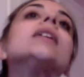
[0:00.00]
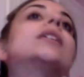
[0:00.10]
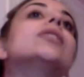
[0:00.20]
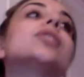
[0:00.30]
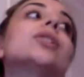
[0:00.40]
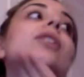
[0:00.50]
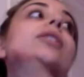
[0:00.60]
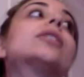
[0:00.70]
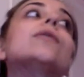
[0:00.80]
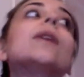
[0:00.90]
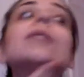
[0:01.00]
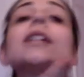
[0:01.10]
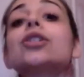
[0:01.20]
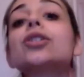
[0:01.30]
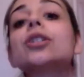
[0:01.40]
so that the
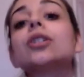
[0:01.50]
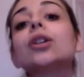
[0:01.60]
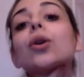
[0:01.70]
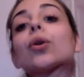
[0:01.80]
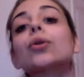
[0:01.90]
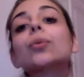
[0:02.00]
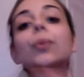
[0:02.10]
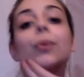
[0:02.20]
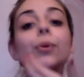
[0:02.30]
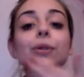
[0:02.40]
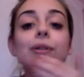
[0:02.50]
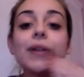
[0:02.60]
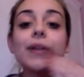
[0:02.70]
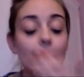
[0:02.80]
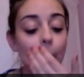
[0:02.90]
foundation doesn't clog your pores.
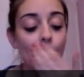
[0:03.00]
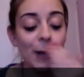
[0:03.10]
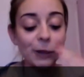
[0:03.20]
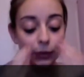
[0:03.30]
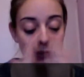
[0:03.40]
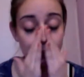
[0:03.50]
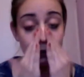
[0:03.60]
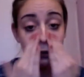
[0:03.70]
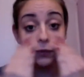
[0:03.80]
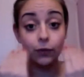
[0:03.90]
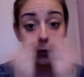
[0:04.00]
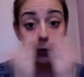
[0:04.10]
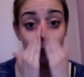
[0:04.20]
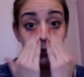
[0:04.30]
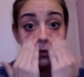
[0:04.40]
I don't tend to use it very
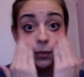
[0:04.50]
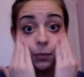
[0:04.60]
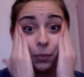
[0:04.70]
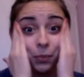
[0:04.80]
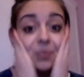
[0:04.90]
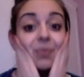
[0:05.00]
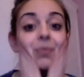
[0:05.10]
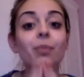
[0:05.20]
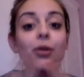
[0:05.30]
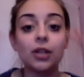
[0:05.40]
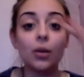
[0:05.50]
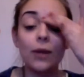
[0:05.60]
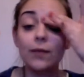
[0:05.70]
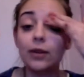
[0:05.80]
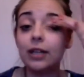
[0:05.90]
often because I don't wear
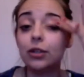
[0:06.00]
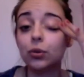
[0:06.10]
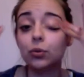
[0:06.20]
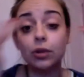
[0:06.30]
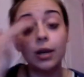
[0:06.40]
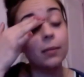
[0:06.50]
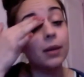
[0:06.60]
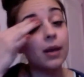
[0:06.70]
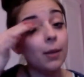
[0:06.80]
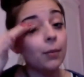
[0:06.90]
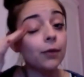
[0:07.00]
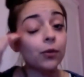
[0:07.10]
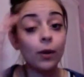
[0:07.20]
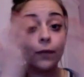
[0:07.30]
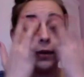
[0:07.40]
foundation all the time, but if you
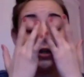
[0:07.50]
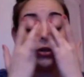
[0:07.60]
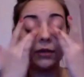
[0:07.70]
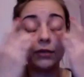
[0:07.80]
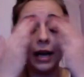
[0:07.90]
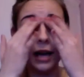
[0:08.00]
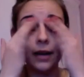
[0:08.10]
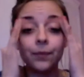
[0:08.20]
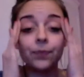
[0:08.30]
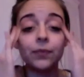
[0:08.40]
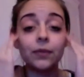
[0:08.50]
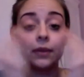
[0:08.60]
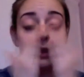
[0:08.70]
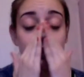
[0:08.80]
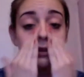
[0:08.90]
wear foundation every day,
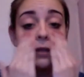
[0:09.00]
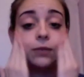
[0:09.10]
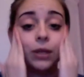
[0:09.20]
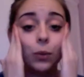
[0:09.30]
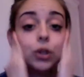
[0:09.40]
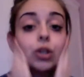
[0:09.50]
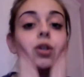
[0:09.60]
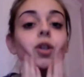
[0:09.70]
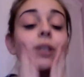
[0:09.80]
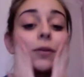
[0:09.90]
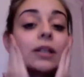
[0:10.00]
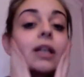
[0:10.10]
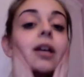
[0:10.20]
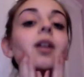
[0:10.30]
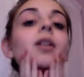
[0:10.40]
then it's definitely
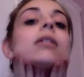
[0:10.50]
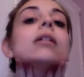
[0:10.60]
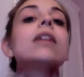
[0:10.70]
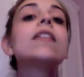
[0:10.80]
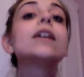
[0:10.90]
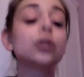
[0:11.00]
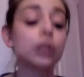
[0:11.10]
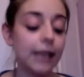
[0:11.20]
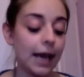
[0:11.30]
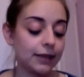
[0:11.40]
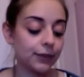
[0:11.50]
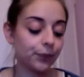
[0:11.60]
a thing you should get.